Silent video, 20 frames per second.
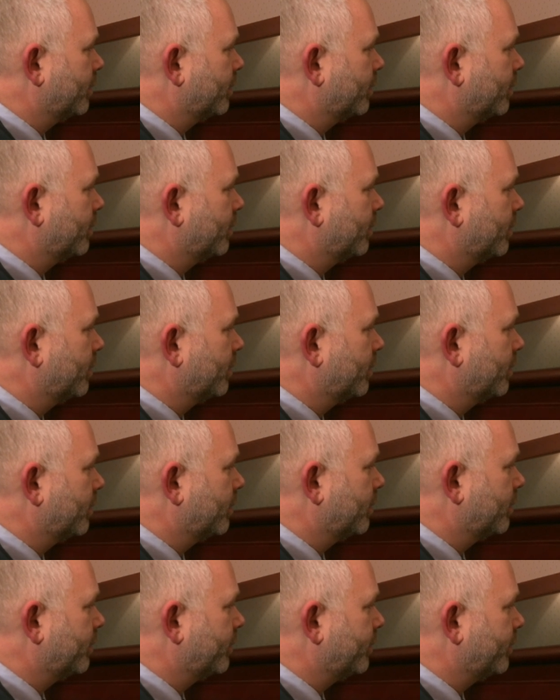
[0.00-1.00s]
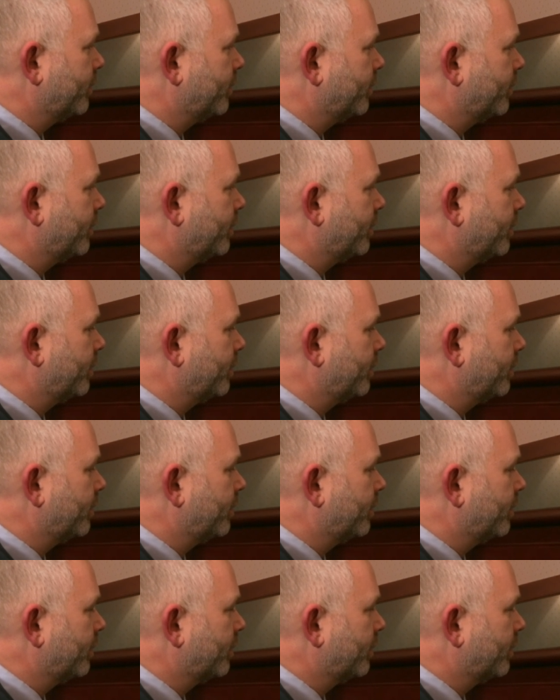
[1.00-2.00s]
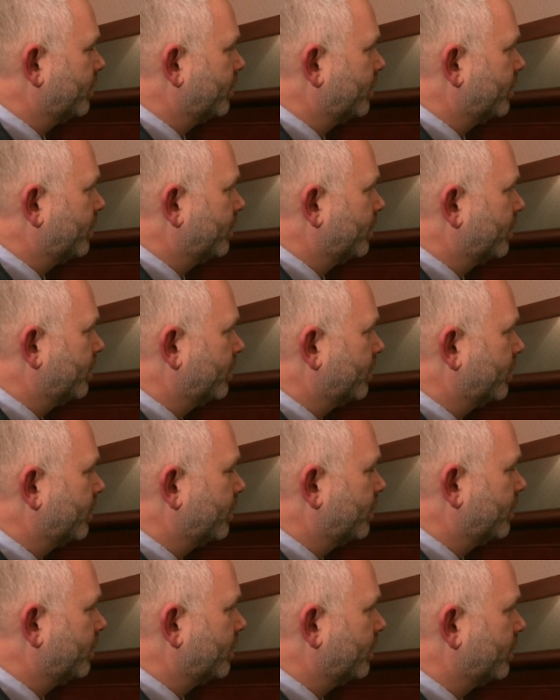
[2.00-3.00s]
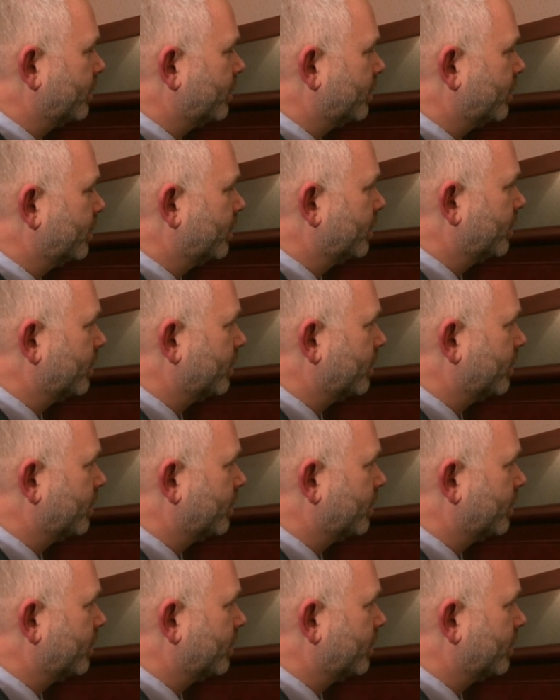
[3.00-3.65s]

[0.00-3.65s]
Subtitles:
(silent)